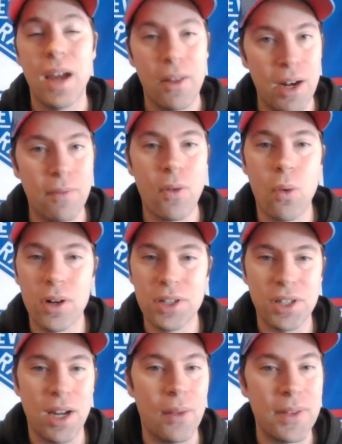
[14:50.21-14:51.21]
And then, of
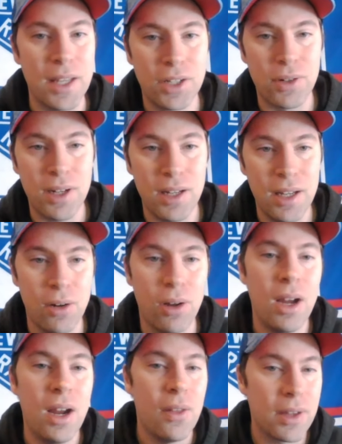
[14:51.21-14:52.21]
course, the injury to
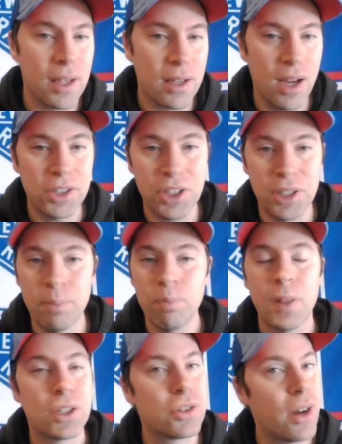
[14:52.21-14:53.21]
Hedl, the concussion,
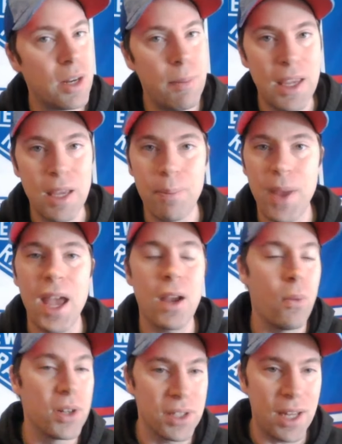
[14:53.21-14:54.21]
tried to make it back,
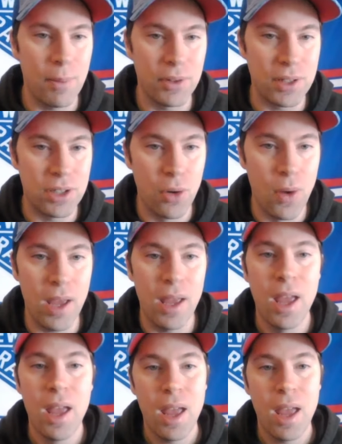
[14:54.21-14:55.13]
wasn't able to do it.